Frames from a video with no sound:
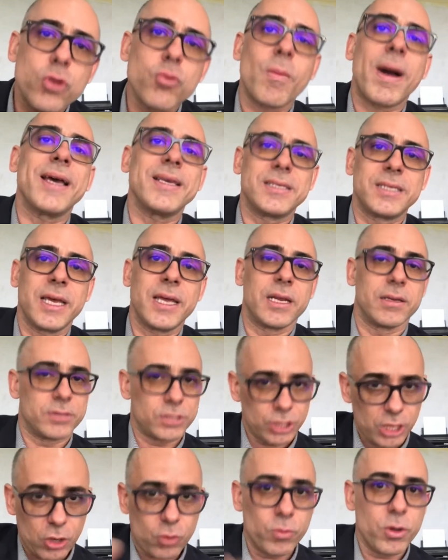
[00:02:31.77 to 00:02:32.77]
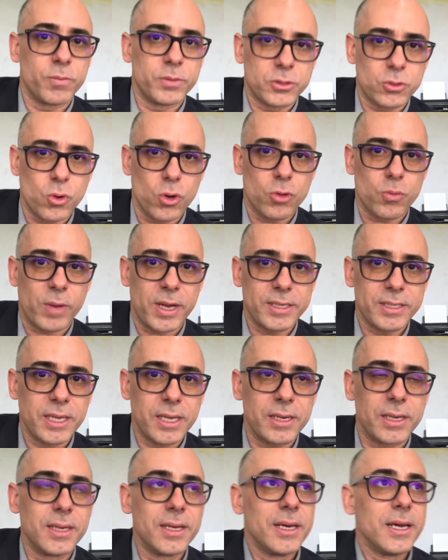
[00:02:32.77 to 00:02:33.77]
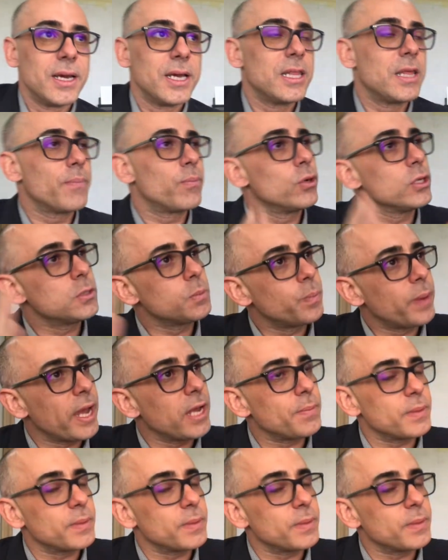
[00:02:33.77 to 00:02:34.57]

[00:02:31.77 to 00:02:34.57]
to eat a cookie. Have you ever eaten a cookie?